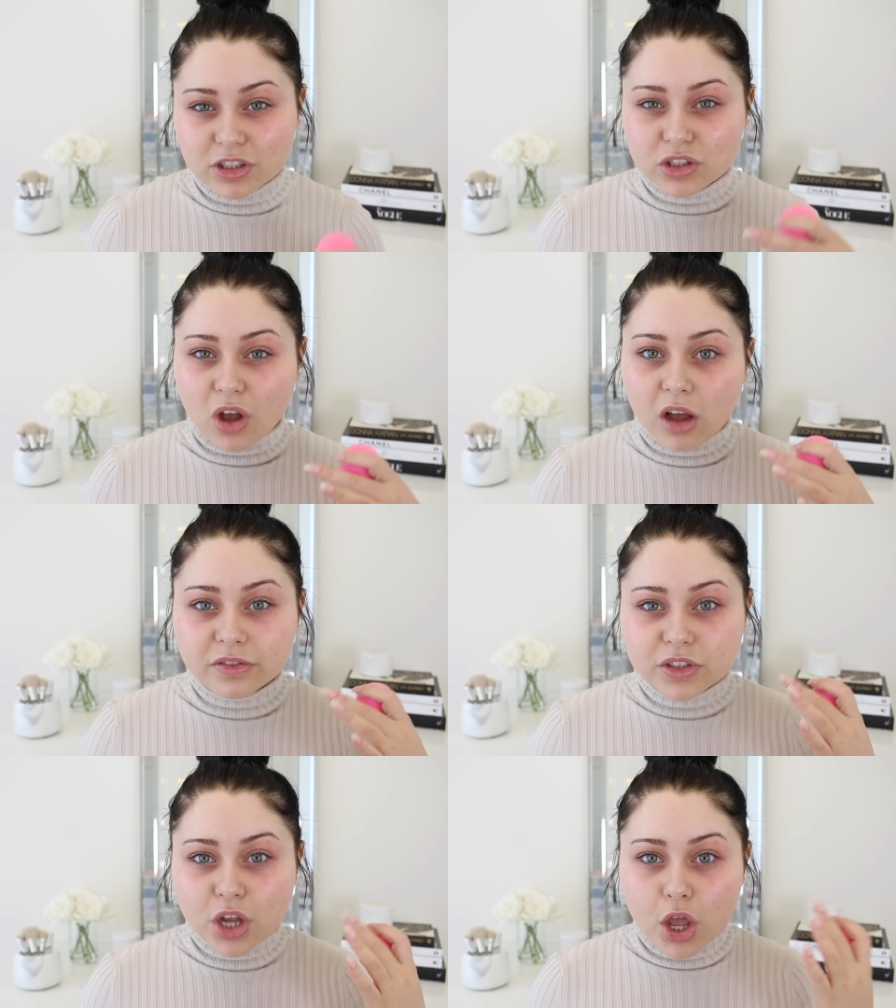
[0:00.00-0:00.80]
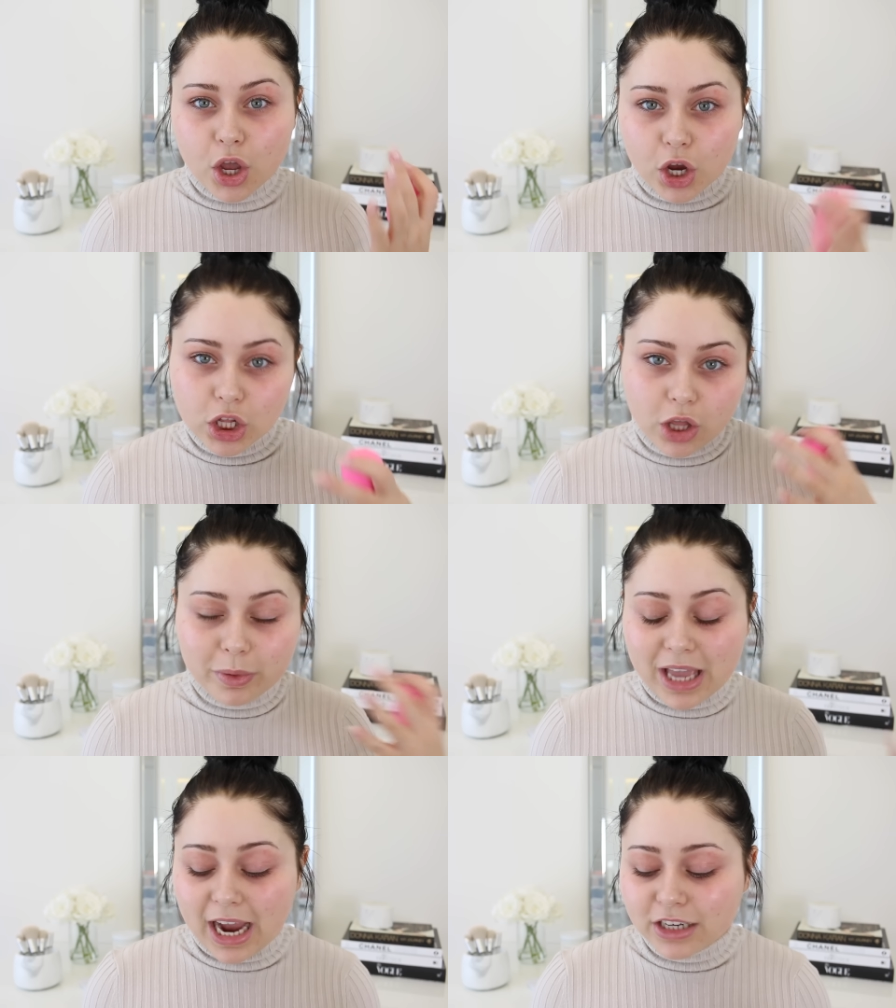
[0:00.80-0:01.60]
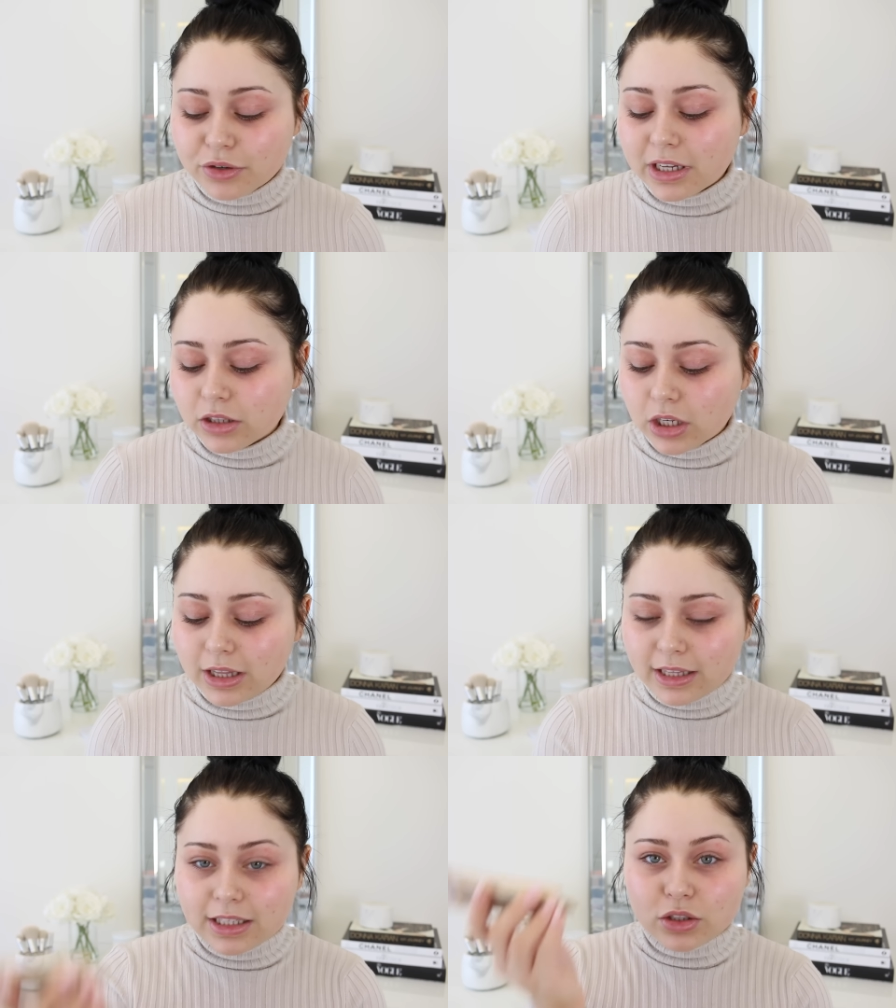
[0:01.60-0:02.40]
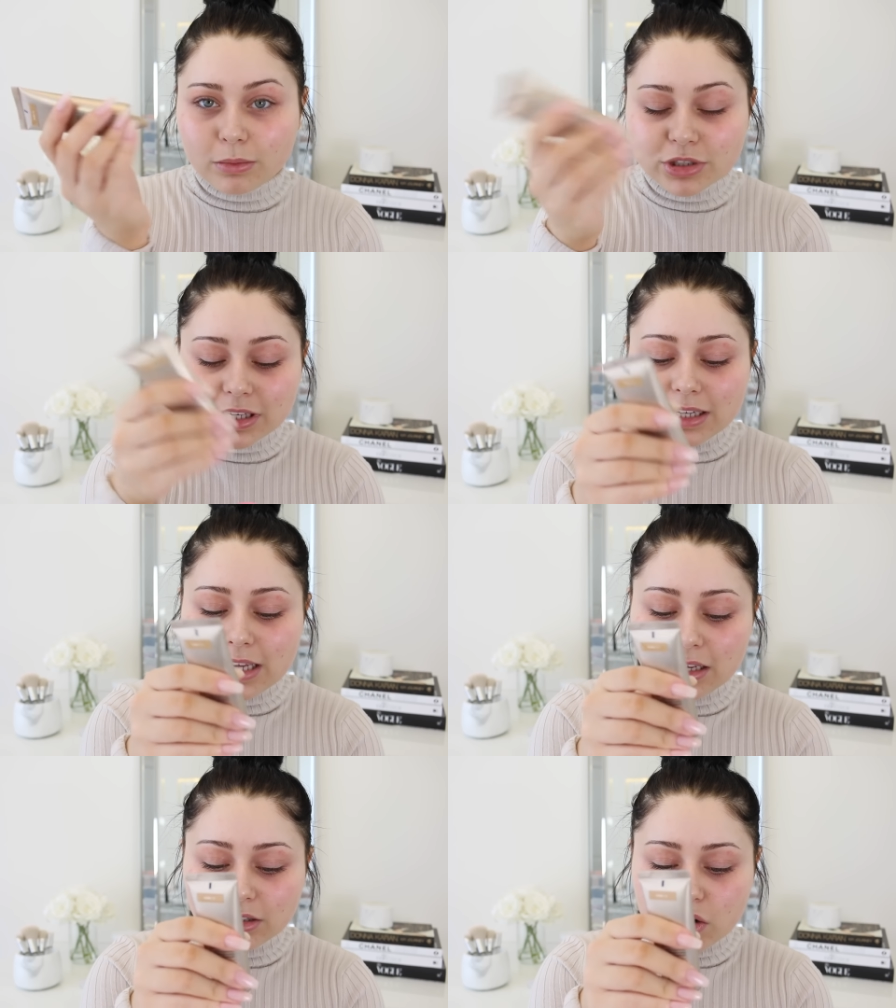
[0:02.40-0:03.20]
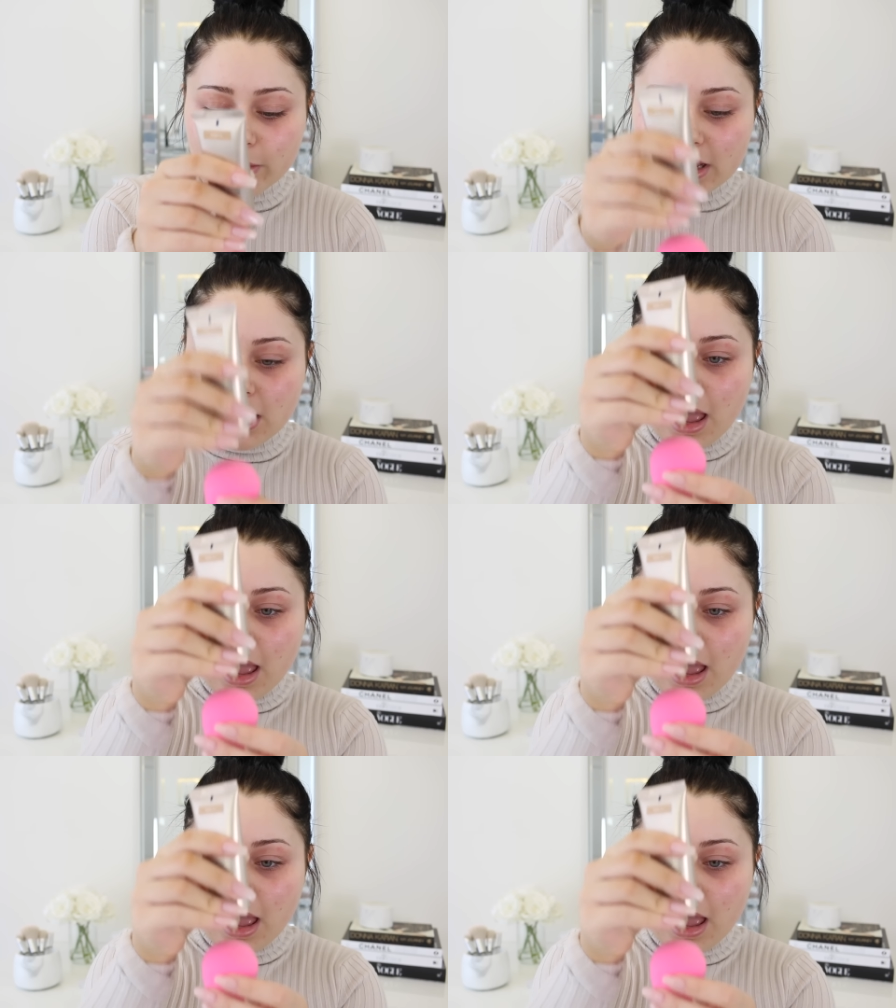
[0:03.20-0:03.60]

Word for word: the soft, glowy, hydrating look lately, so I'm just gonna take a little bit,